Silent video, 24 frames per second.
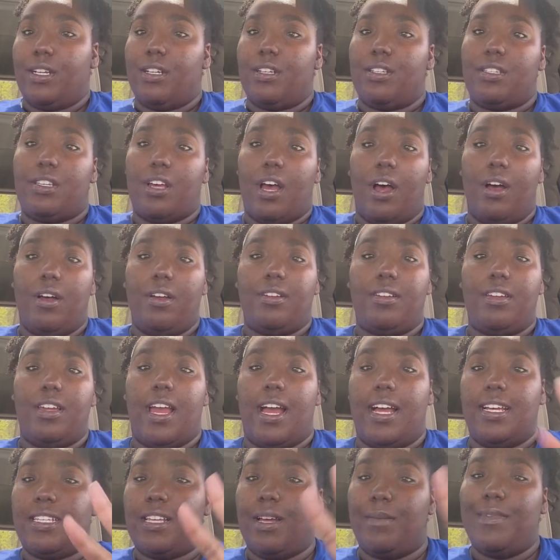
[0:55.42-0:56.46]
So
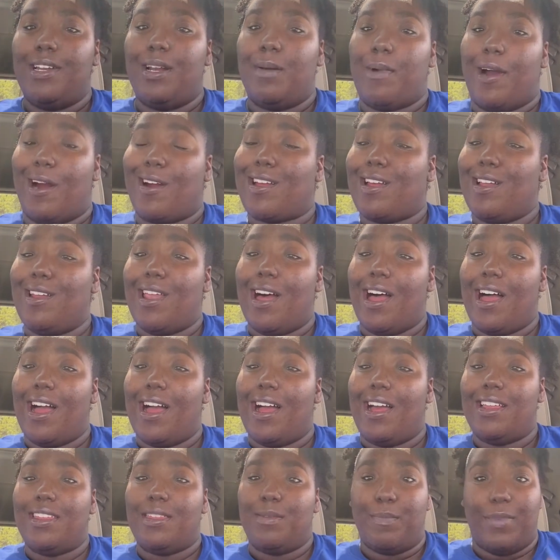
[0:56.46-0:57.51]
yes, I'm in a parking
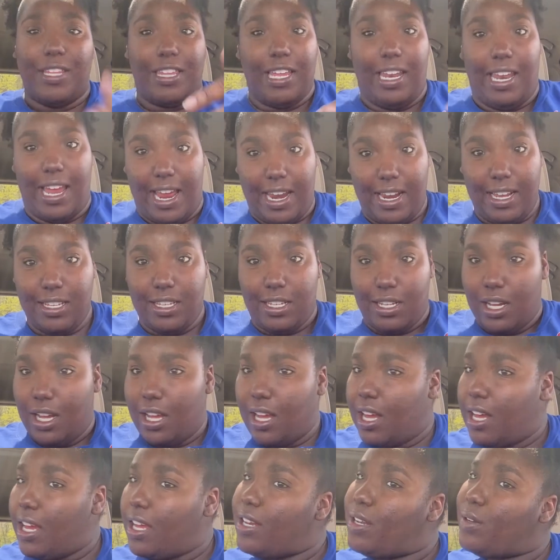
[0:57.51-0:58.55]
lot, but the lighting's
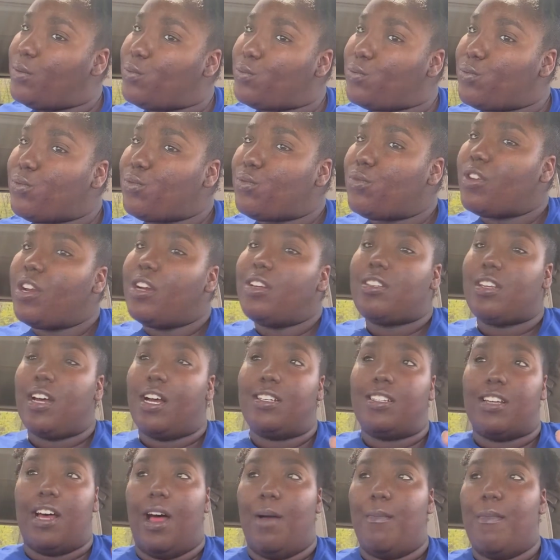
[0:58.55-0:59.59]
good, so
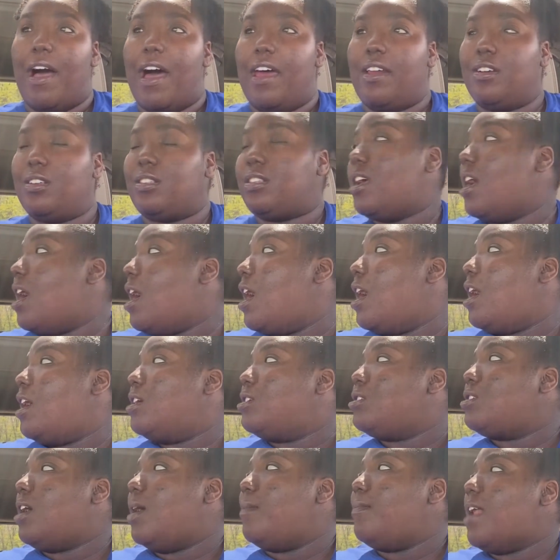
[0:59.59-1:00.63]
that's all that matters.
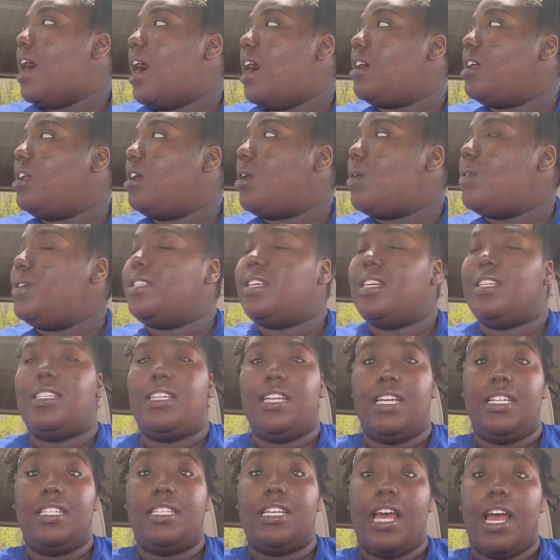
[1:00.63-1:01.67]
So I'm not going to go into
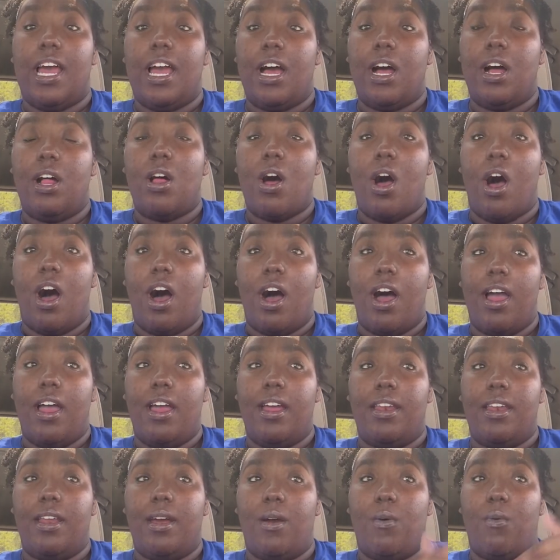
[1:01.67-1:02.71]
detail
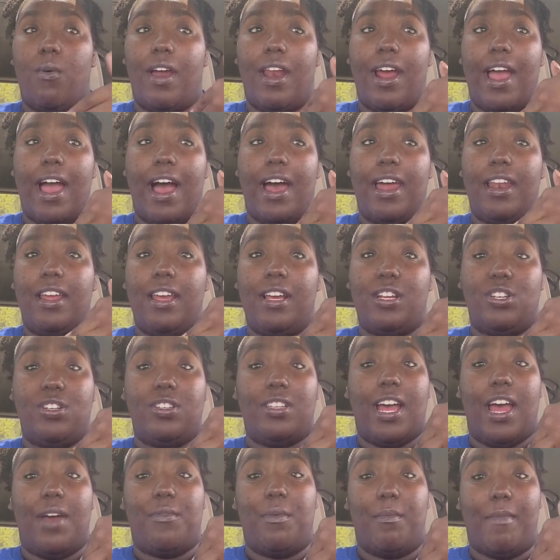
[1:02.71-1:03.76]
on what I had
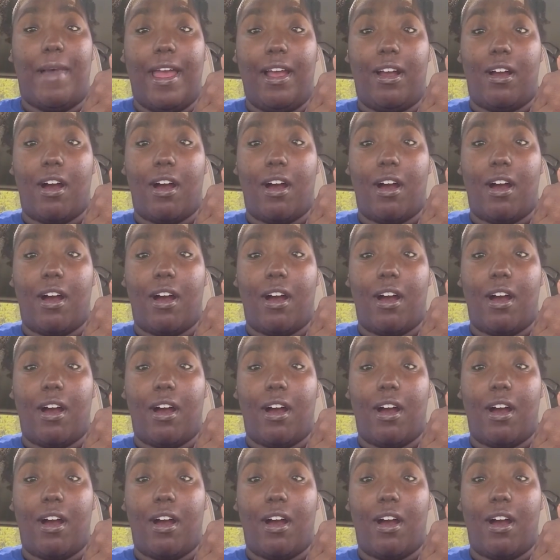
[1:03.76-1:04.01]
issues I had with my